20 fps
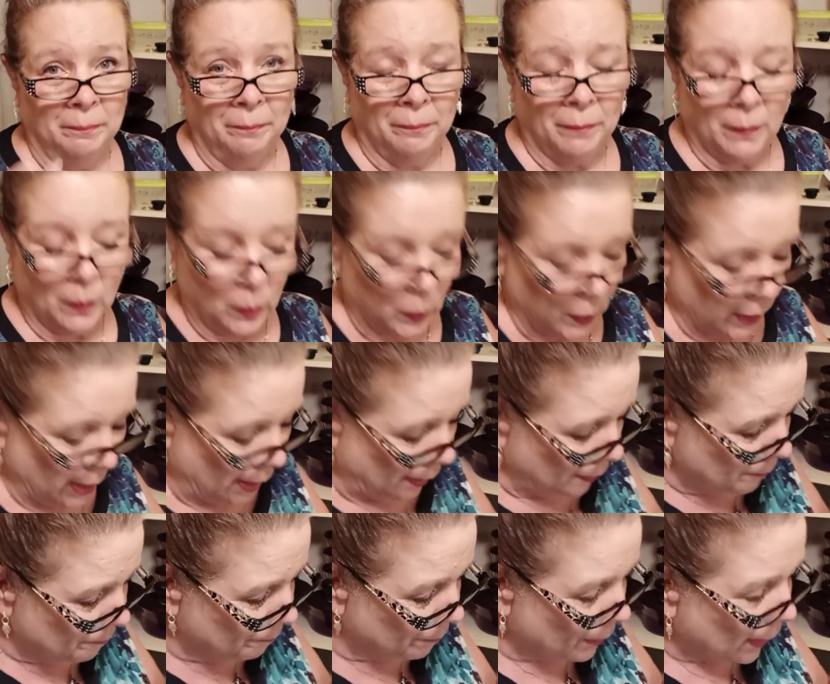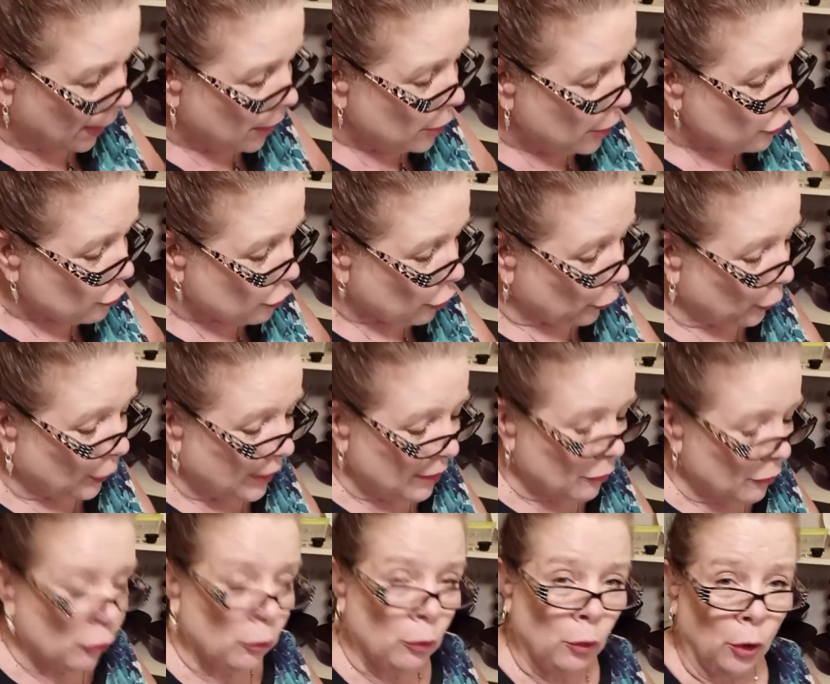Okay, so these are
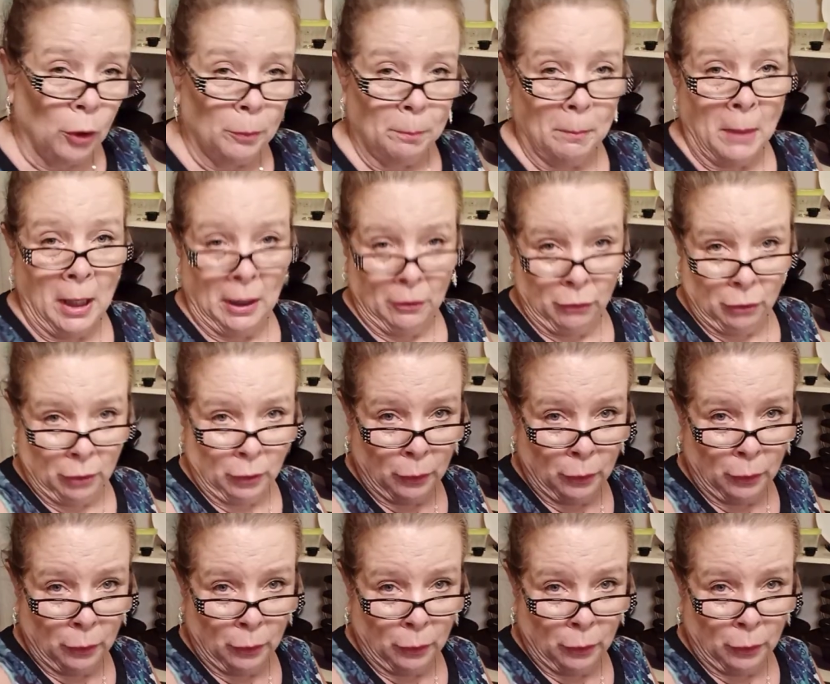called modular